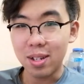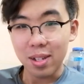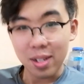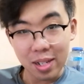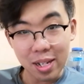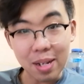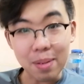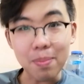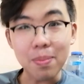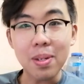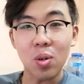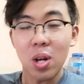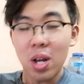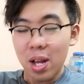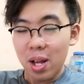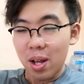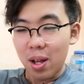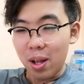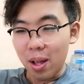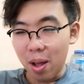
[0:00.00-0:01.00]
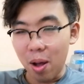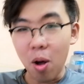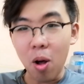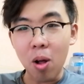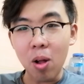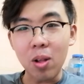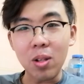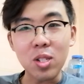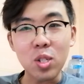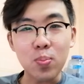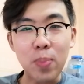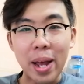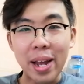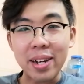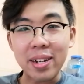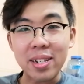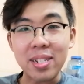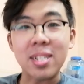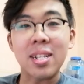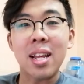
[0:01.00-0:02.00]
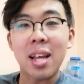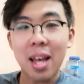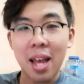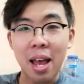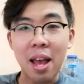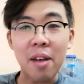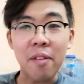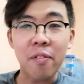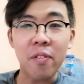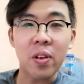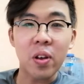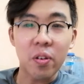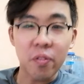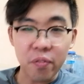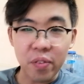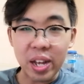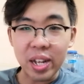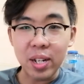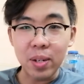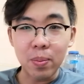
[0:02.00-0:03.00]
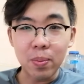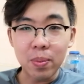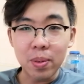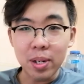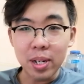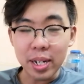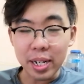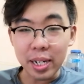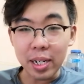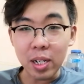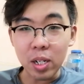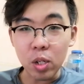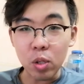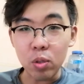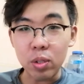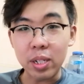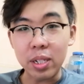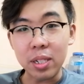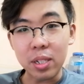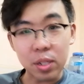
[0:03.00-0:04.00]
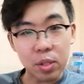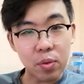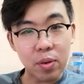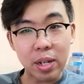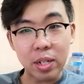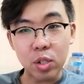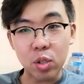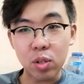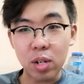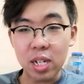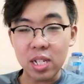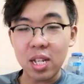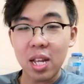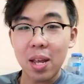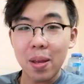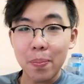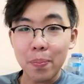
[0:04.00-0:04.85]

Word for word: Yep, all spiders have venom, including tarantulas.